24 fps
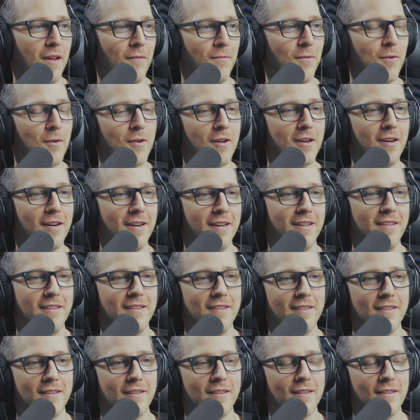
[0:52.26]
If you
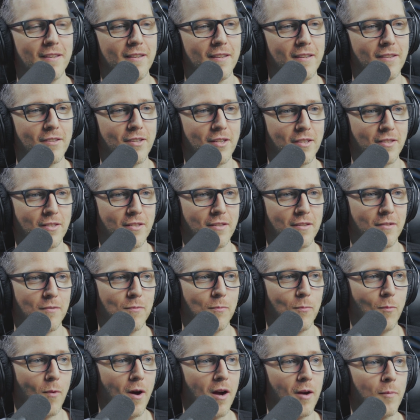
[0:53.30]
could,
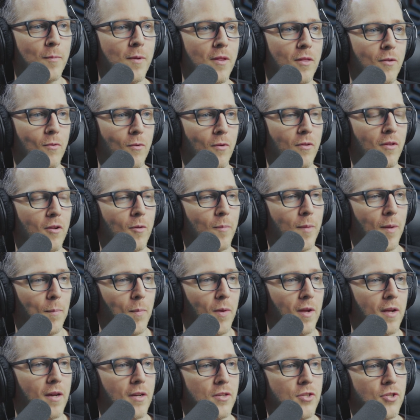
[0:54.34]
just walk me through a little
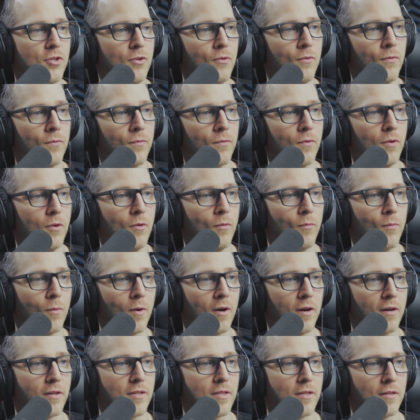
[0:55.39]
bit, because you've
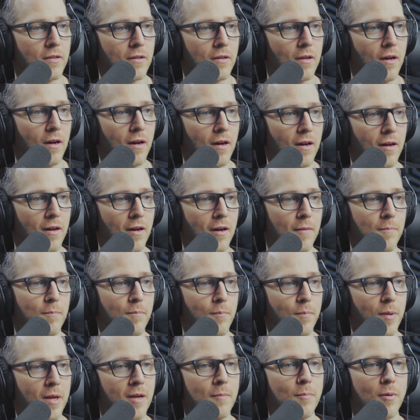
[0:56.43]
worked a
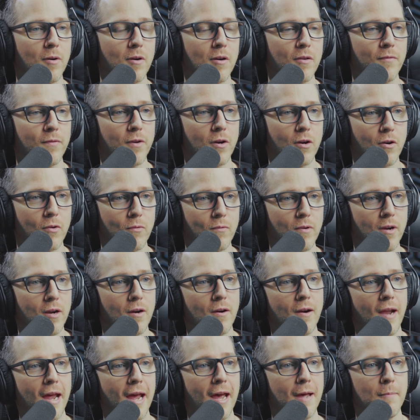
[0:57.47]
big part of your
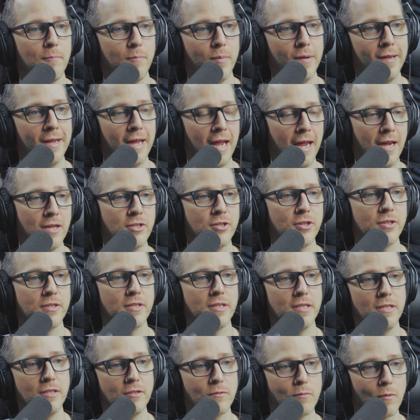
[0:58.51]
career at big
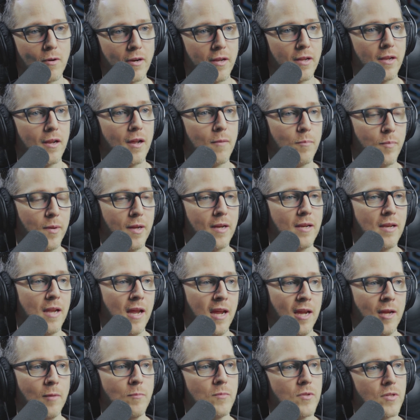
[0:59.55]
agencies, working on big
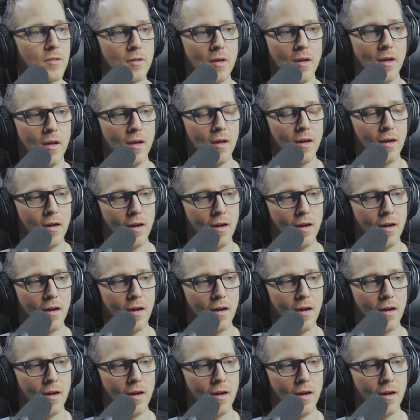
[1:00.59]
names.